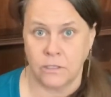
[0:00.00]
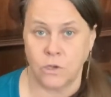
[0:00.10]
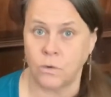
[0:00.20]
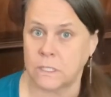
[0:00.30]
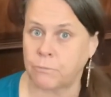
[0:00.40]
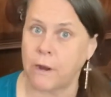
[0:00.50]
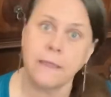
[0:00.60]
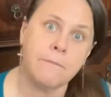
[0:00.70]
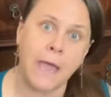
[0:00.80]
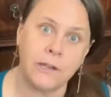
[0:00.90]
Don't spray
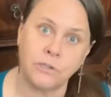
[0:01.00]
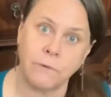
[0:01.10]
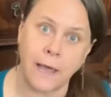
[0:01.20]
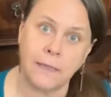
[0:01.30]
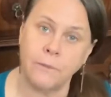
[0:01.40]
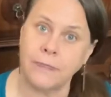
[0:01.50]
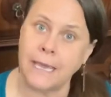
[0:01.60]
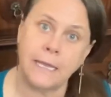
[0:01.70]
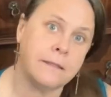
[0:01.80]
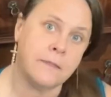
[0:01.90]
the mat directly with
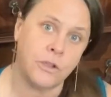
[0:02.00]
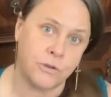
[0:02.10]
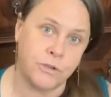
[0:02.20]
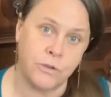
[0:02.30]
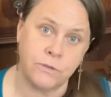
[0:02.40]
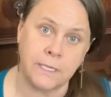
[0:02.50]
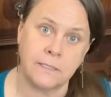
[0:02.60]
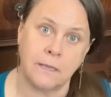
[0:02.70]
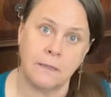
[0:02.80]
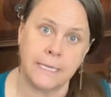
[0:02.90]
anything that you're using
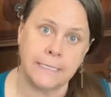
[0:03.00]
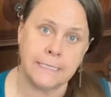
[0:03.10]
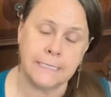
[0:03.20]
to clean it.